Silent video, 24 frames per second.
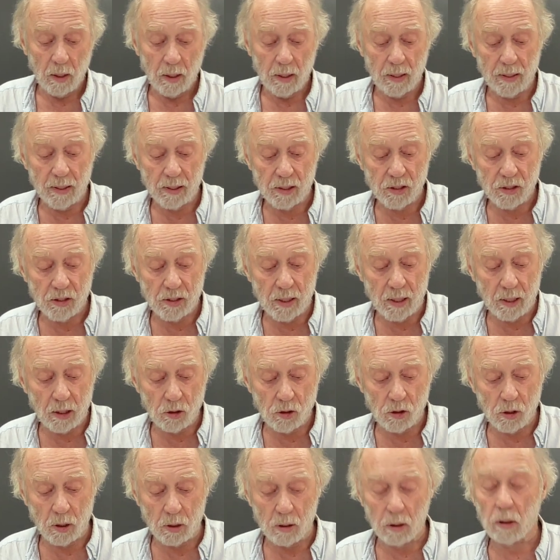In
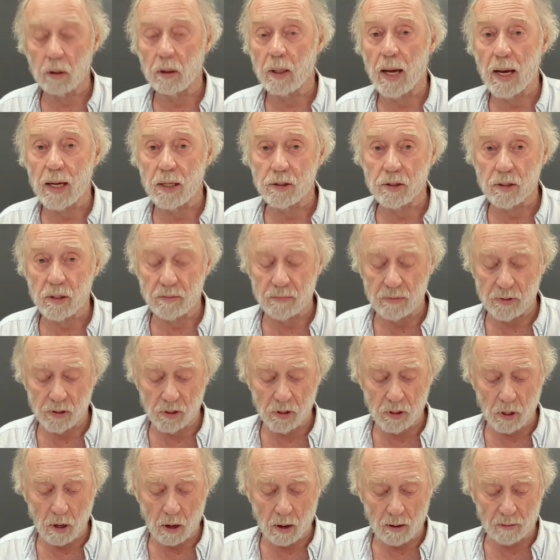Extinction, the last of his
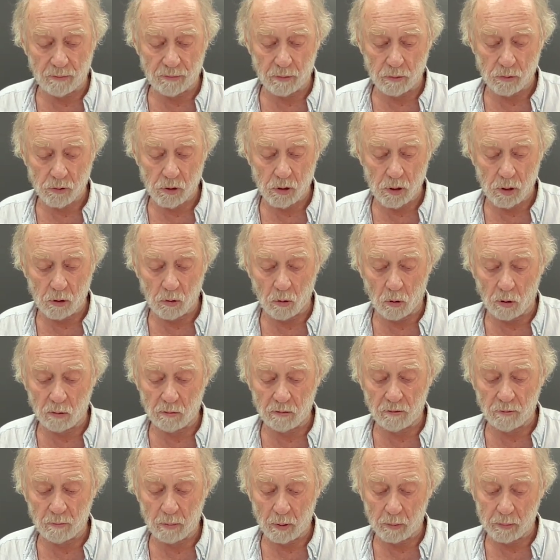novels in order
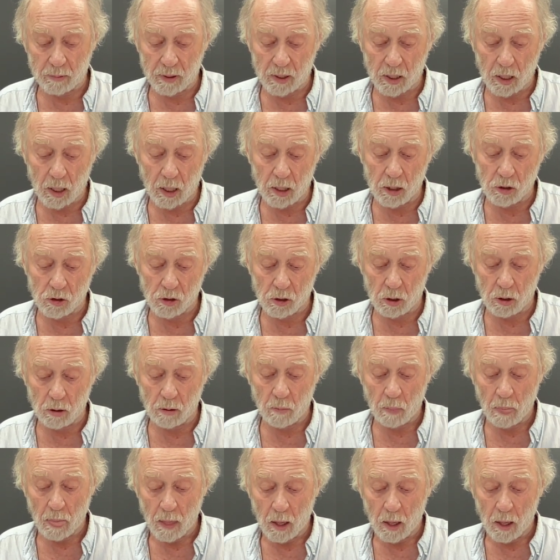of publication,